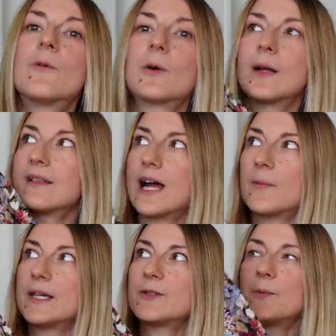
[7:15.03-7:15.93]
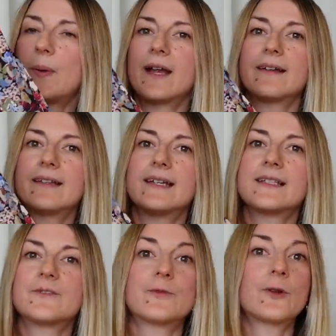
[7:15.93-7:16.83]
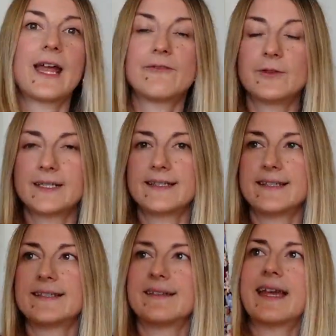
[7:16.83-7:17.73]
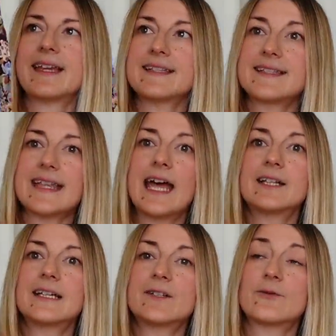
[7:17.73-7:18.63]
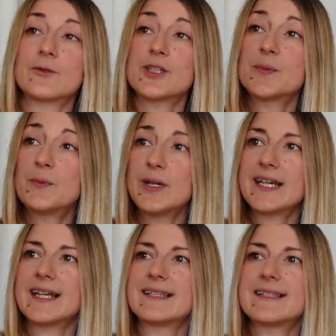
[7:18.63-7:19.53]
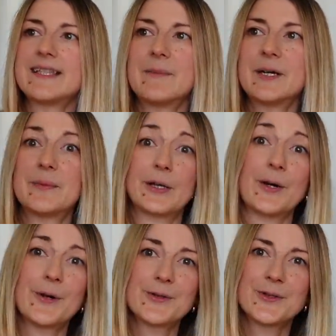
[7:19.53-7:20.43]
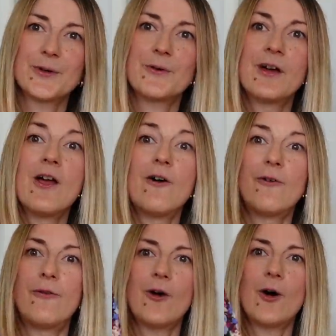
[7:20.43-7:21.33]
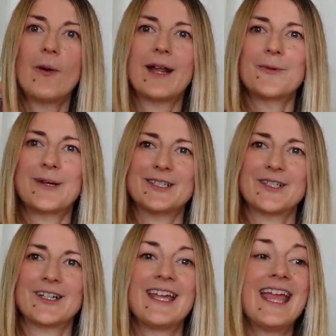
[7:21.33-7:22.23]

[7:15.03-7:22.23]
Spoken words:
will allow me to pair this for every season. I can style it for spring and summer, but also fall and winter.